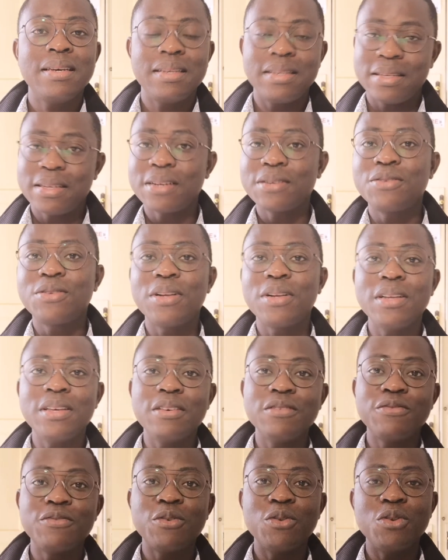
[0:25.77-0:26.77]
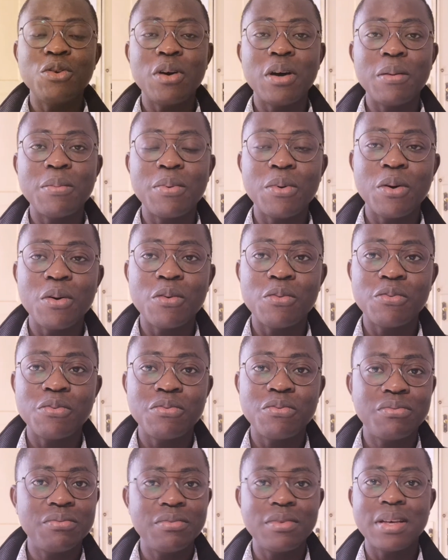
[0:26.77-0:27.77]
It is actually a follow-up of
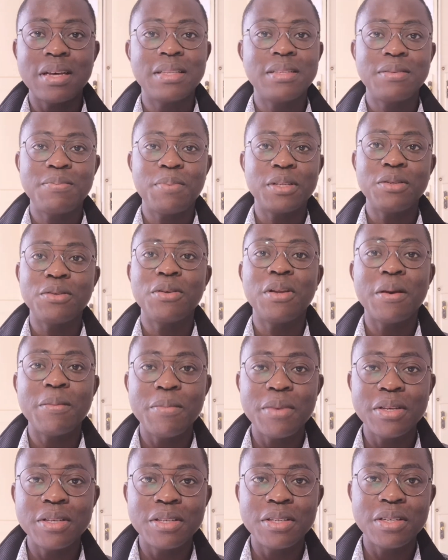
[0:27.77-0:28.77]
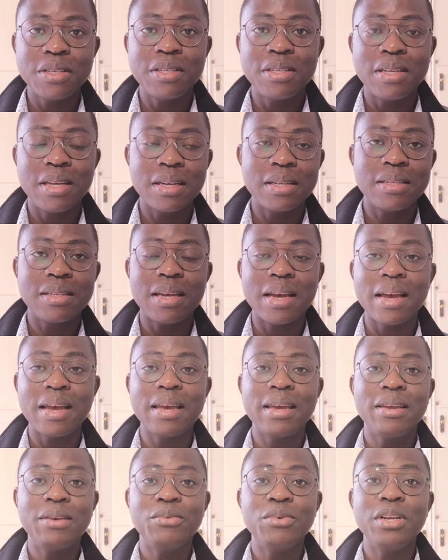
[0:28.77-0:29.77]
that particular message that
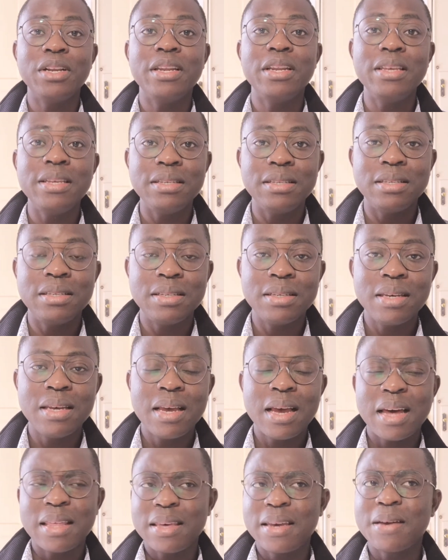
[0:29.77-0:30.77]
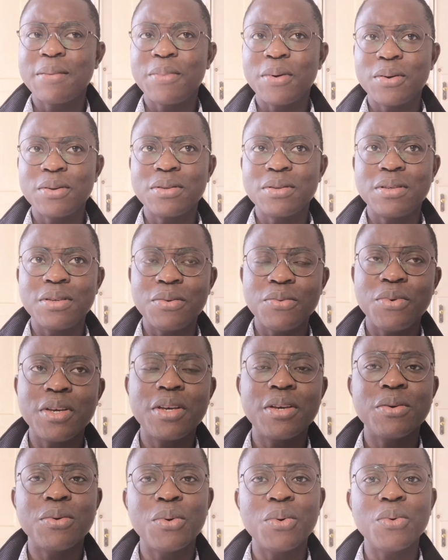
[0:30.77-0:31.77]
I released, I think about a
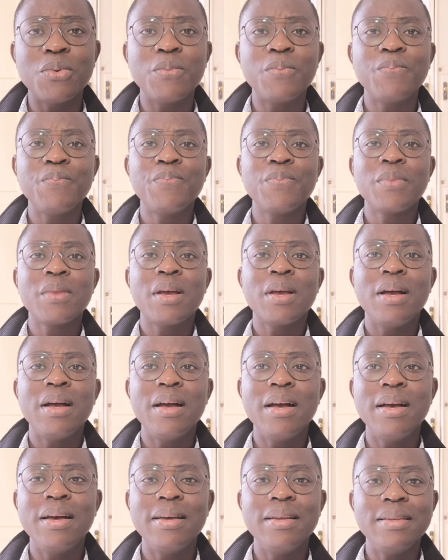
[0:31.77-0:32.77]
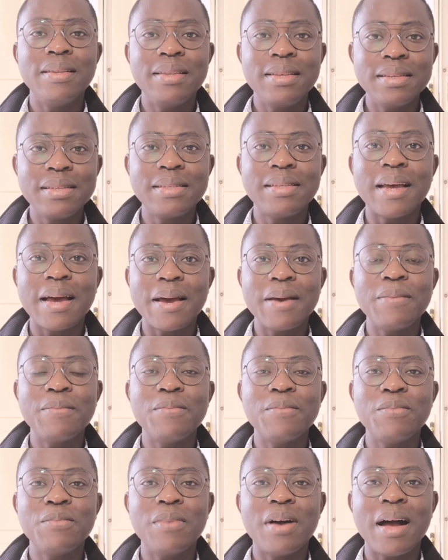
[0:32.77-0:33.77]
week ago. And this
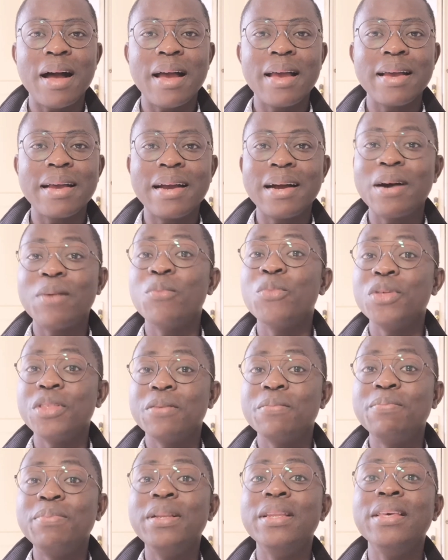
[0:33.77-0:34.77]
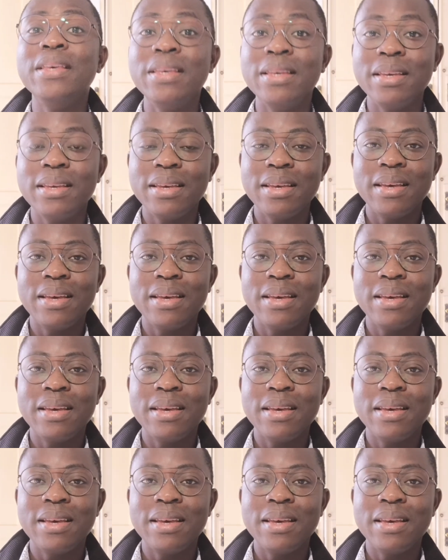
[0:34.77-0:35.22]
time I come with a plea,